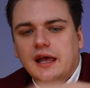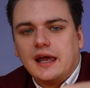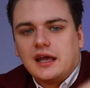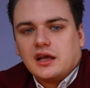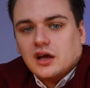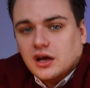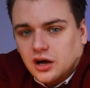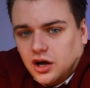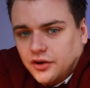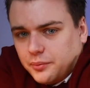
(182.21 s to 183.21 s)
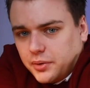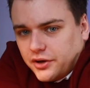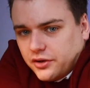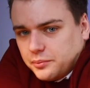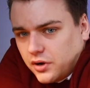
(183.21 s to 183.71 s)
I hang on the
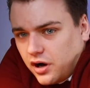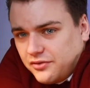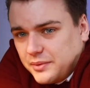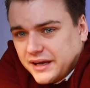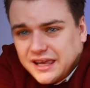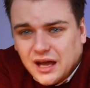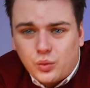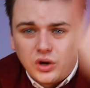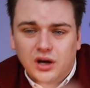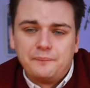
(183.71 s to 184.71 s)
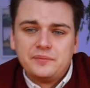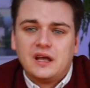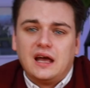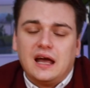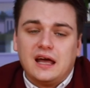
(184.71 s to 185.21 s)
bottom of my camera,
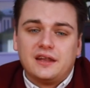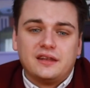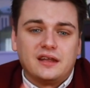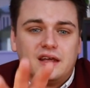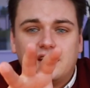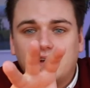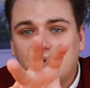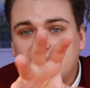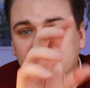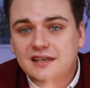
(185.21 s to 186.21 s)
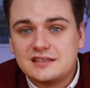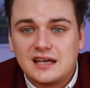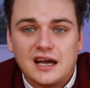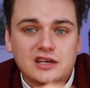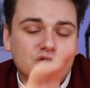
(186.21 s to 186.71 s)
and
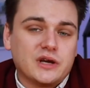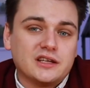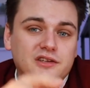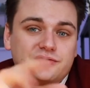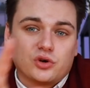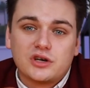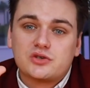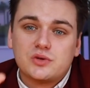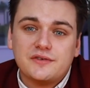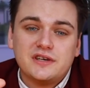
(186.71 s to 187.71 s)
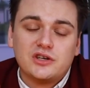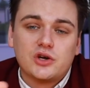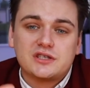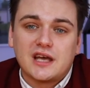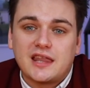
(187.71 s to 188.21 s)
this I created for the 3
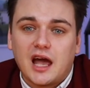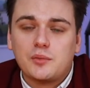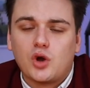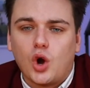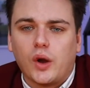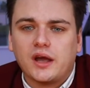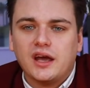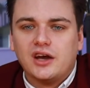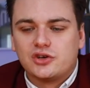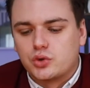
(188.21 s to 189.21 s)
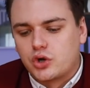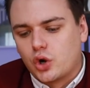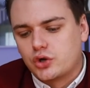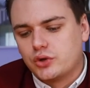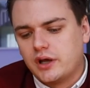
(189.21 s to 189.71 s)
videos that I'm going to
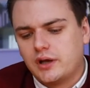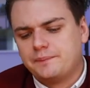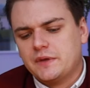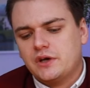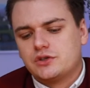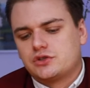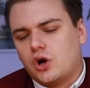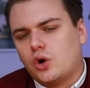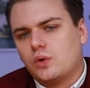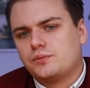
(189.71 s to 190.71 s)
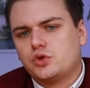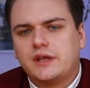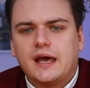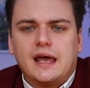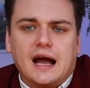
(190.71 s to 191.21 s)
record today. So
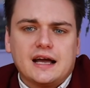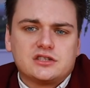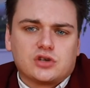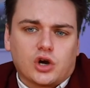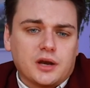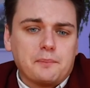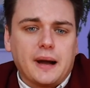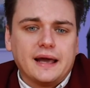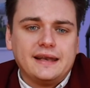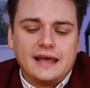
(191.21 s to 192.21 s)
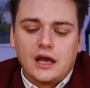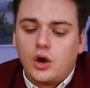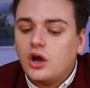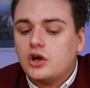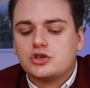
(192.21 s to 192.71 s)
today I started my
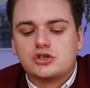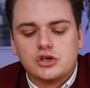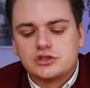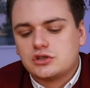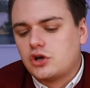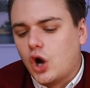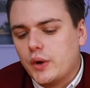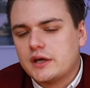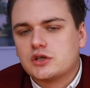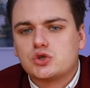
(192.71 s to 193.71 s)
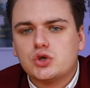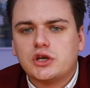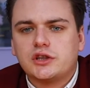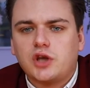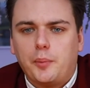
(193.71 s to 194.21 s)
day just going through
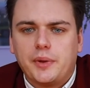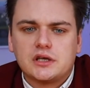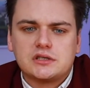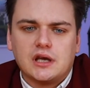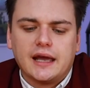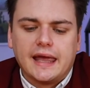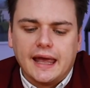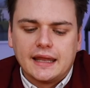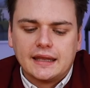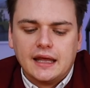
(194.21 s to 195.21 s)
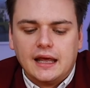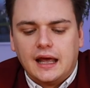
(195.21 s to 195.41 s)
the topics again